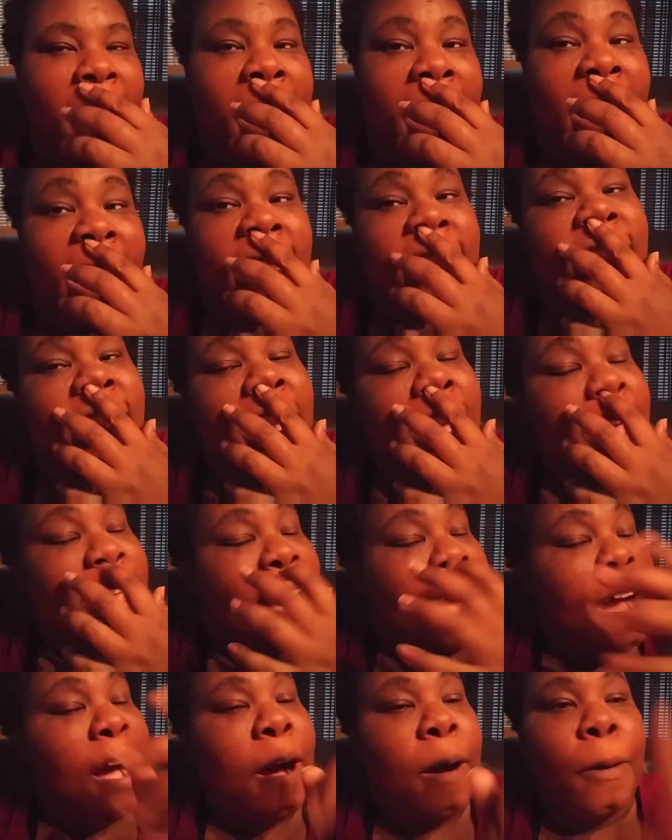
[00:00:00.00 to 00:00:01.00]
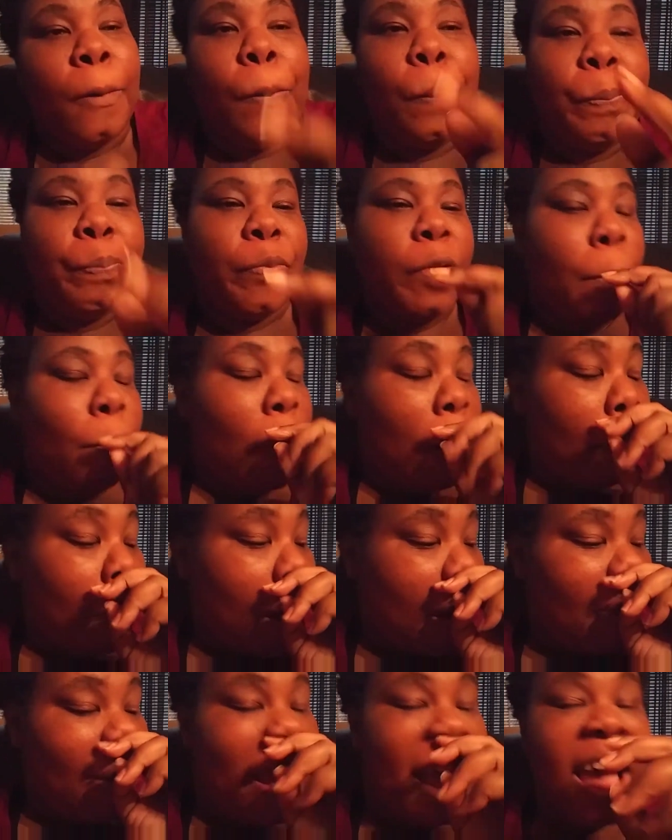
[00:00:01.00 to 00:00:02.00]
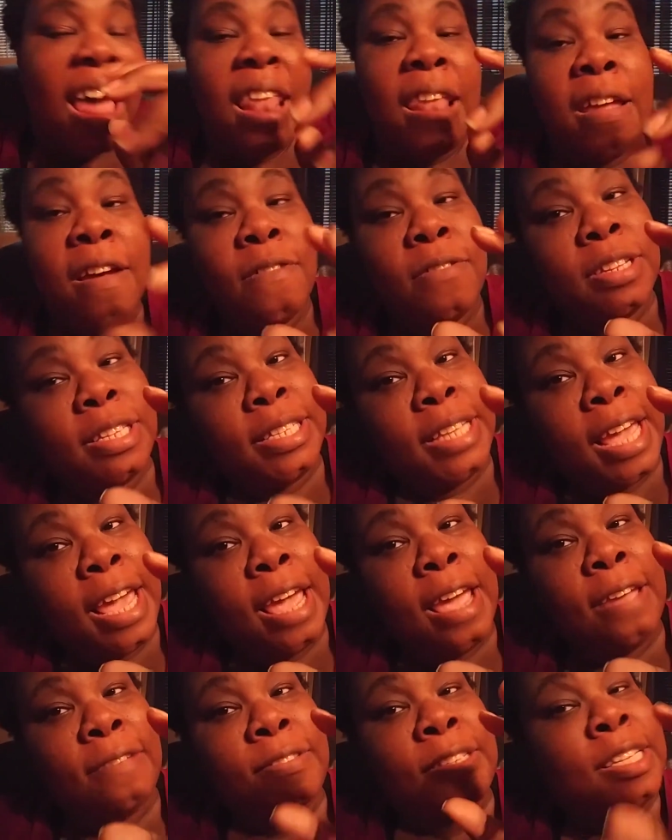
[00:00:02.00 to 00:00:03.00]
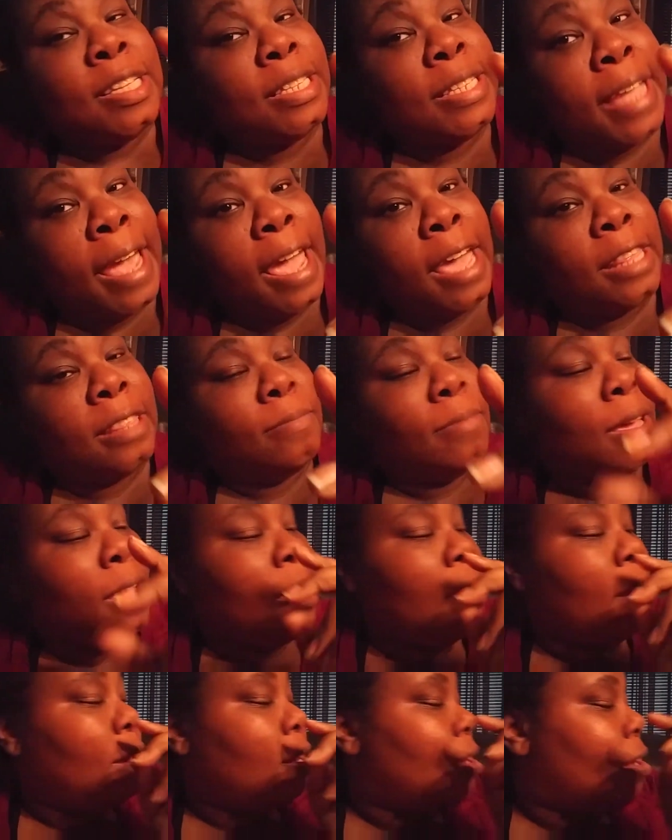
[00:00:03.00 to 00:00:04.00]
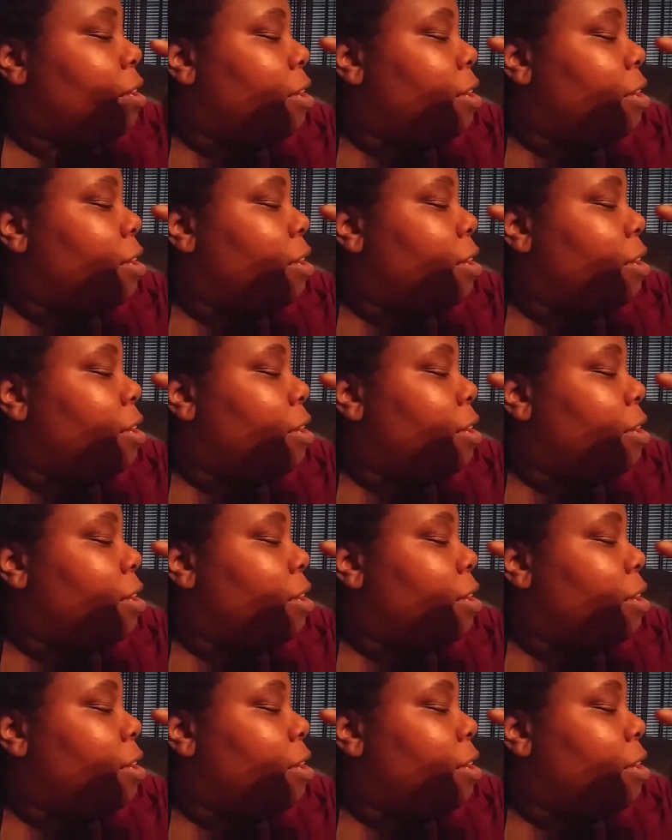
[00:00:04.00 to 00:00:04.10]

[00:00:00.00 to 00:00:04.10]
Like I said, y'all, my mama, I love her death to death, man.